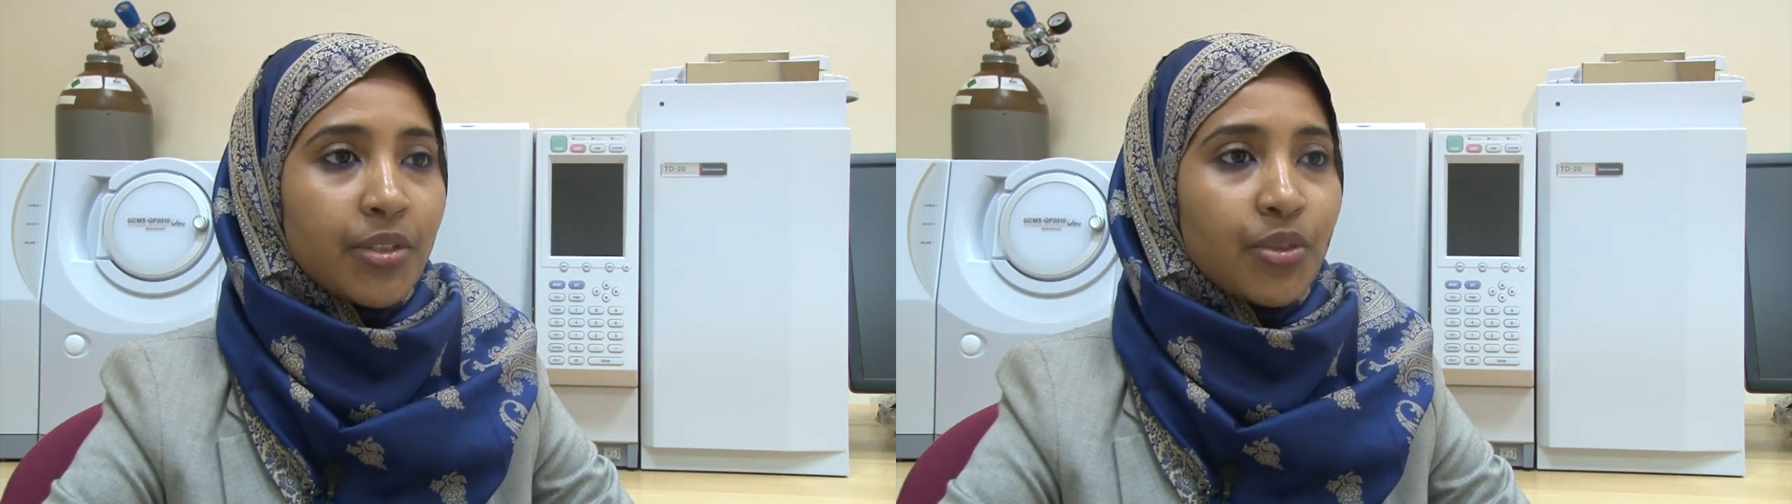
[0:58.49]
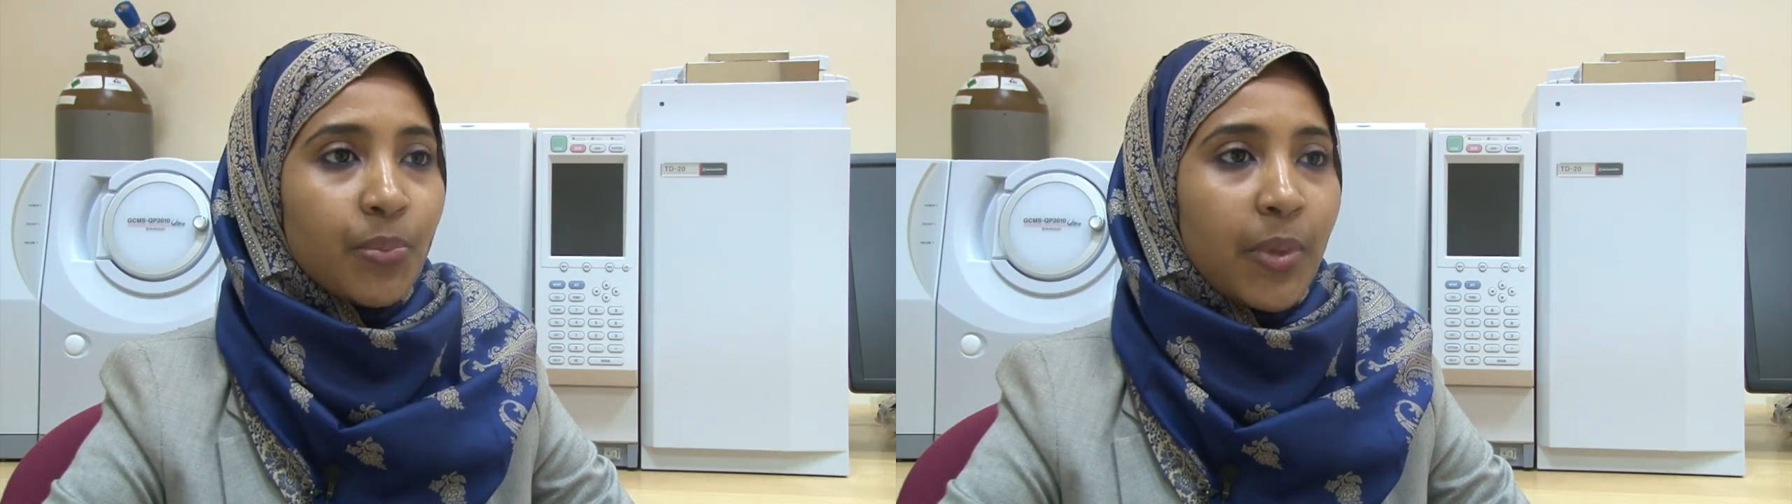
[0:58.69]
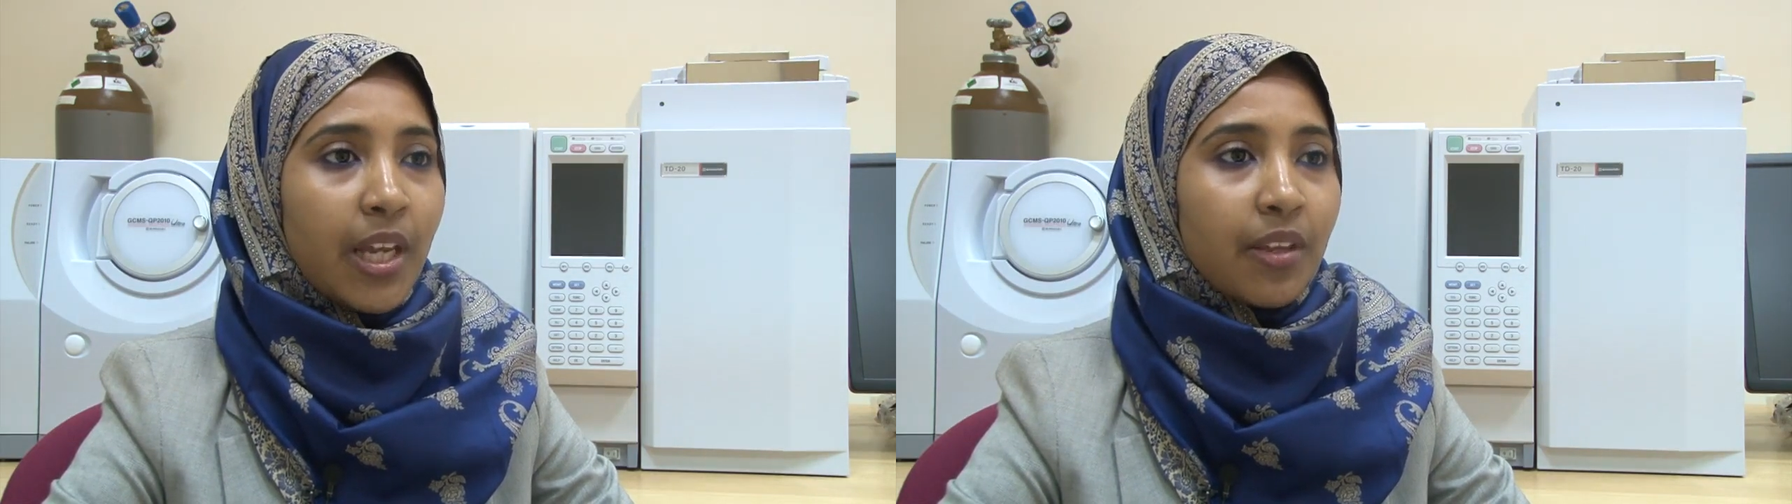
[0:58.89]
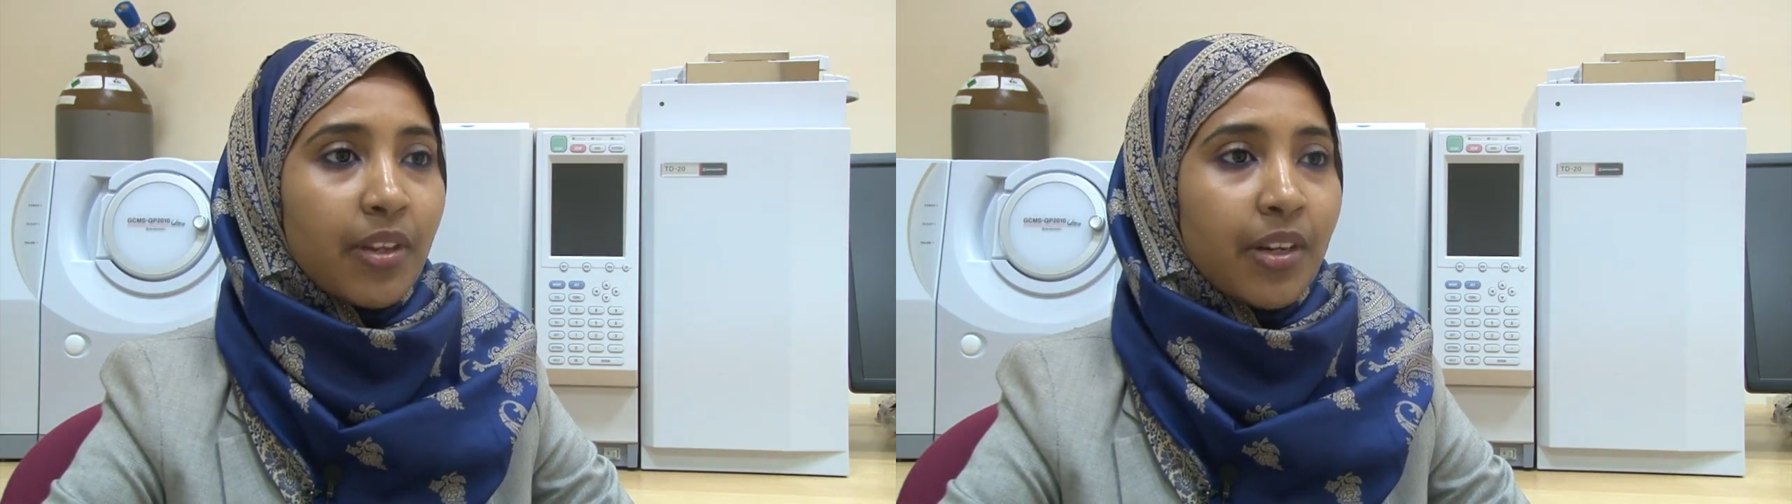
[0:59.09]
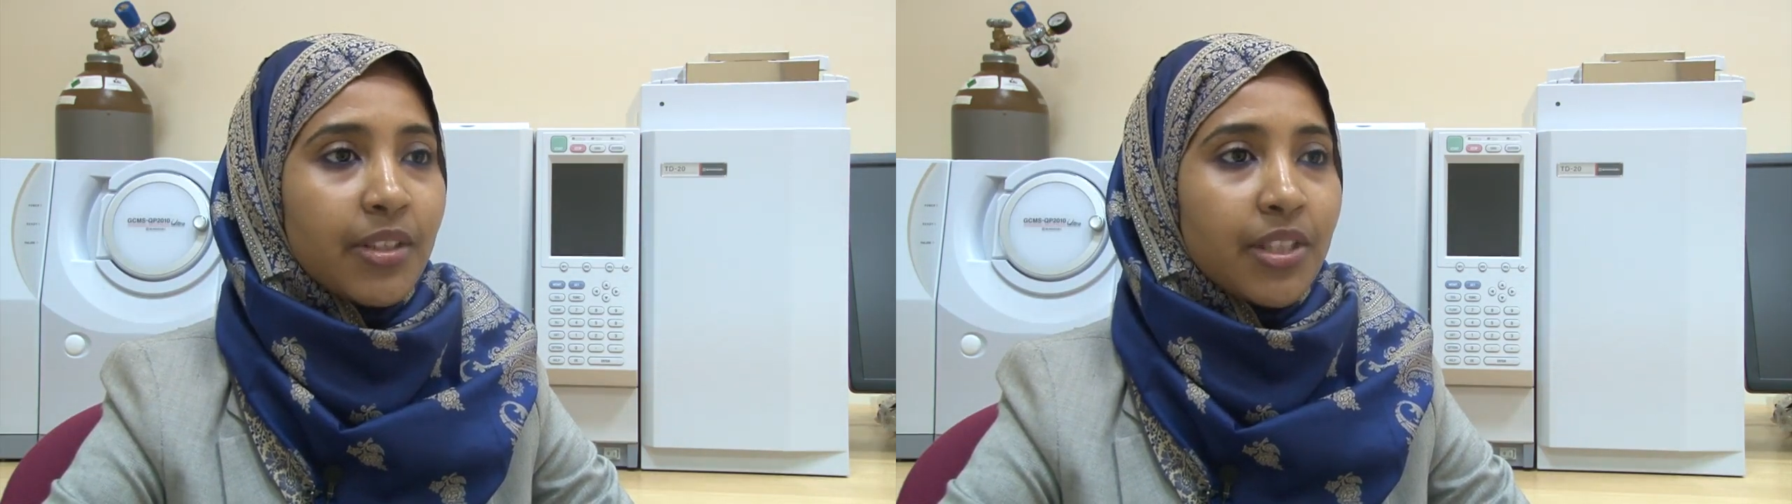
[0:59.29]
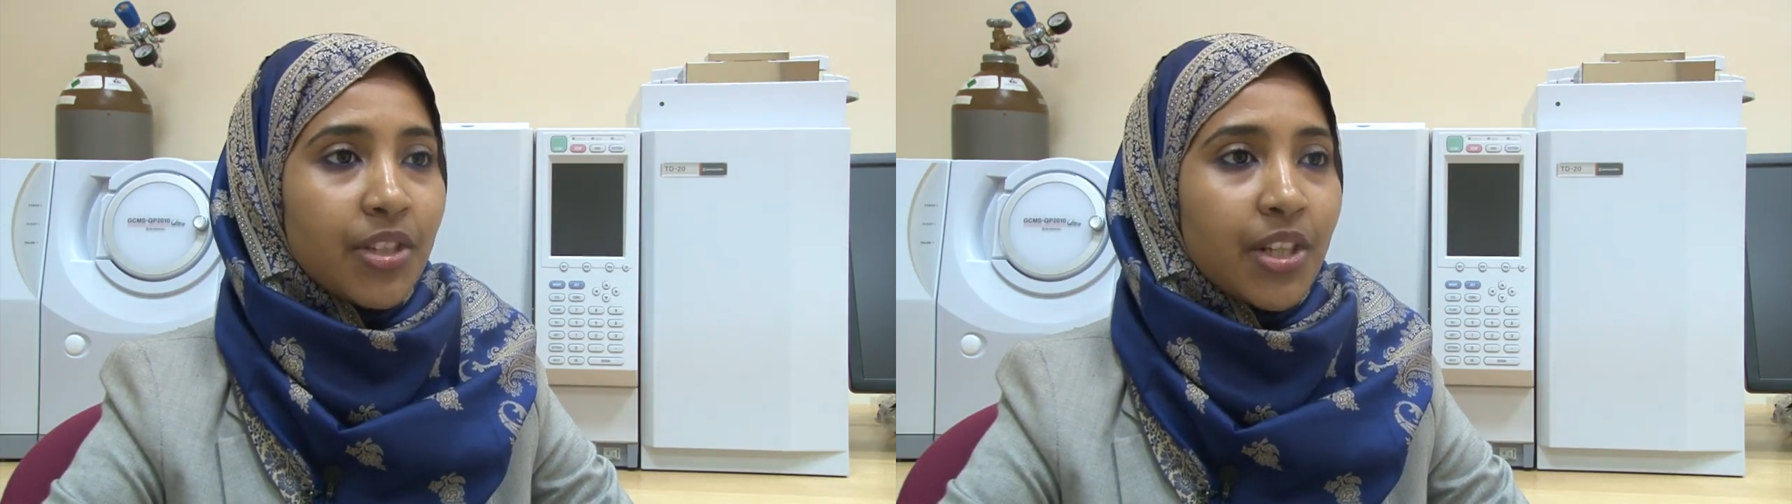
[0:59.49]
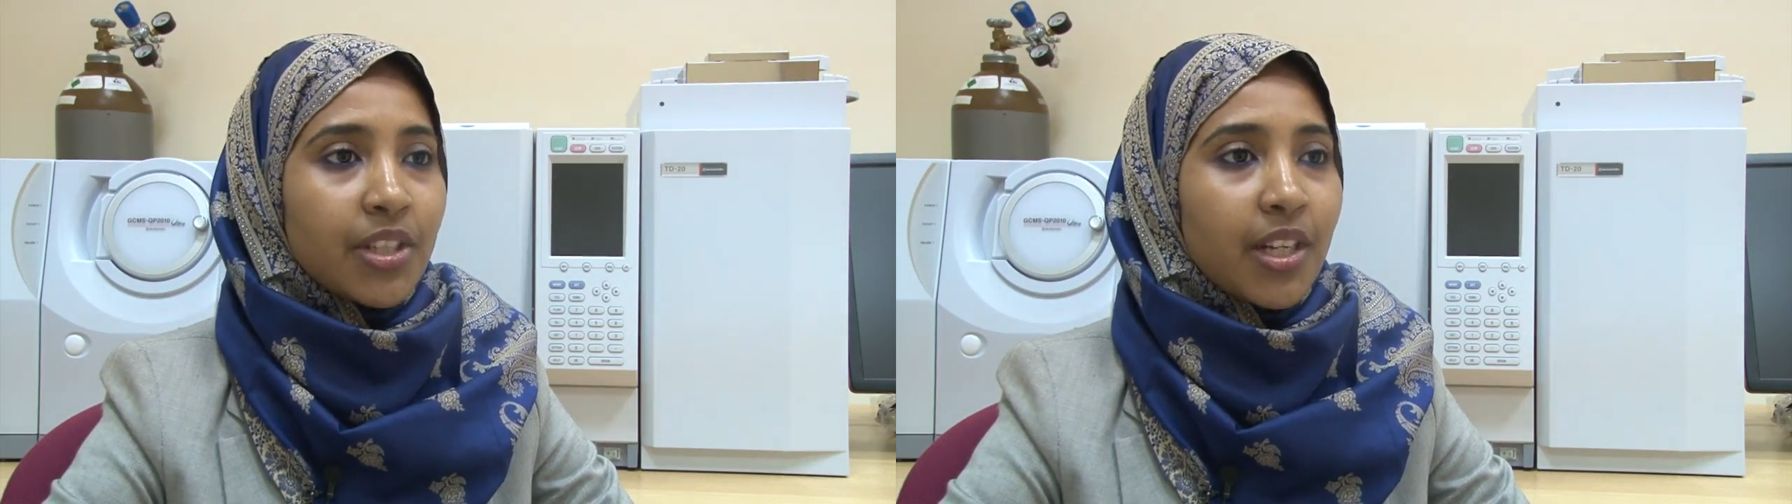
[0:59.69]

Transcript: to make their research